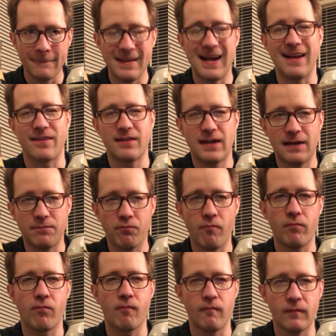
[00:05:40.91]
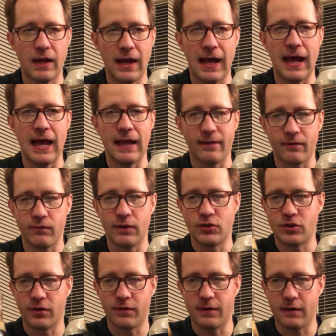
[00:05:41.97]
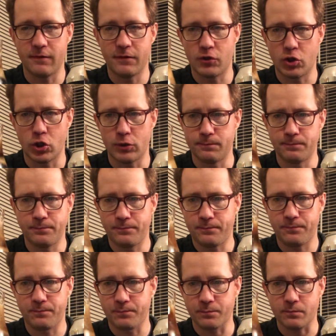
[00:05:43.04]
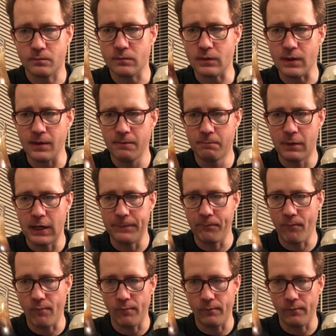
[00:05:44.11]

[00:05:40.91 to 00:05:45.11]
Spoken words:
Yeah, it's not as rich and thick for sure, but